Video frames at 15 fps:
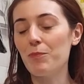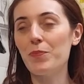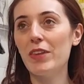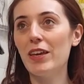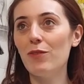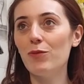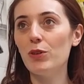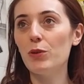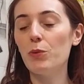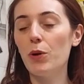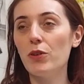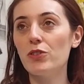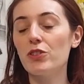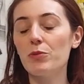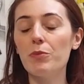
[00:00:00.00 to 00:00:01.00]
If you
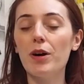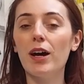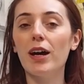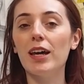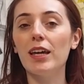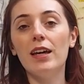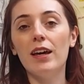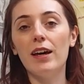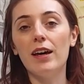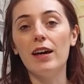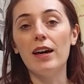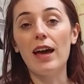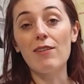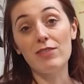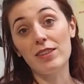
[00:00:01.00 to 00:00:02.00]
watched my
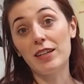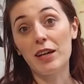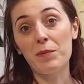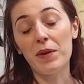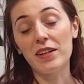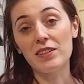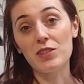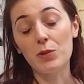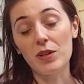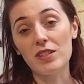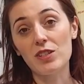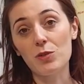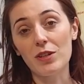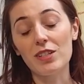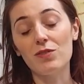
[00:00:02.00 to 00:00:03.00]
Everything I Made in
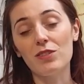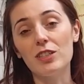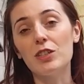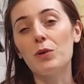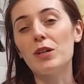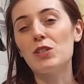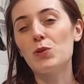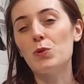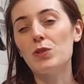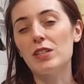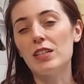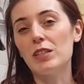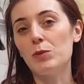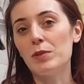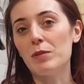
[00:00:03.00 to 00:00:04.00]
2020 video, I talked a
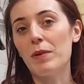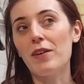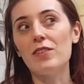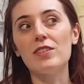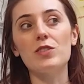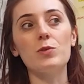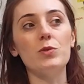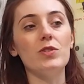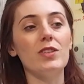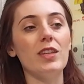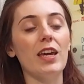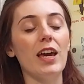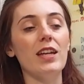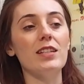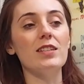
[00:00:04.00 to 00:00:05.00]
little bit about this towards the
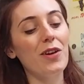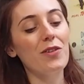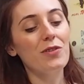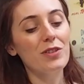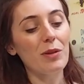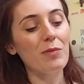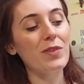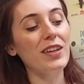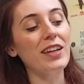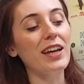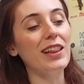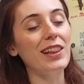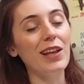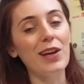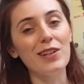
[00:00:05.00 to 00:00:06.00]
end. Something I
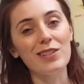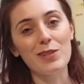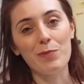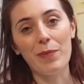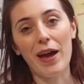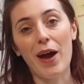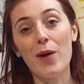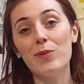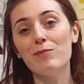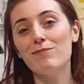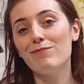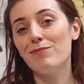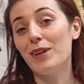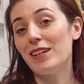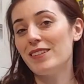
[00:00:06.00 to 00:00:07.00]
learned about
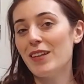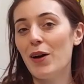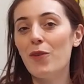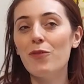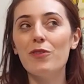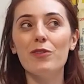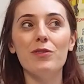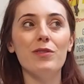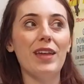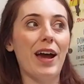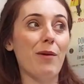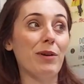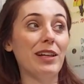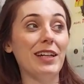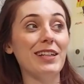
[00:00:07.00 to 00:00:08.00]
myself and how
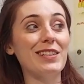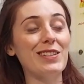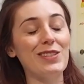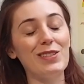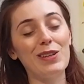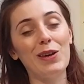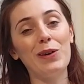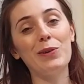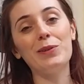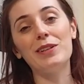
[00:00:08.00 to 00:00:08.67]
I like to sew in